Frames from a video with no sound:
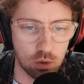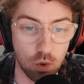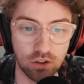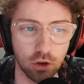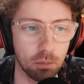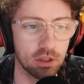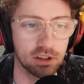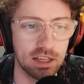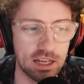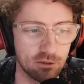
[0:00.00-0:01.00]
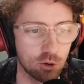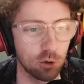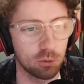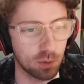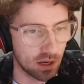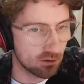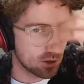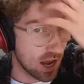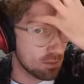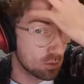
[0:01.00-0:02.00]
We're top of the league, of course. Butter very
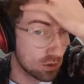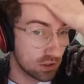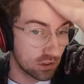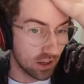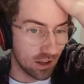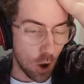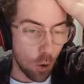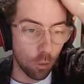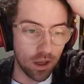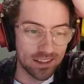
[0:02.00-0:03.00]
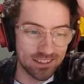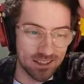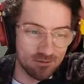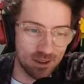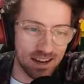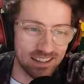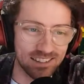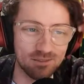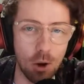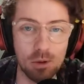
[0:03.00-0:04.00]
happy with his Wellington Phoenix
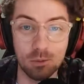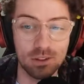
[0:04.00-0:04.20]
at the moment.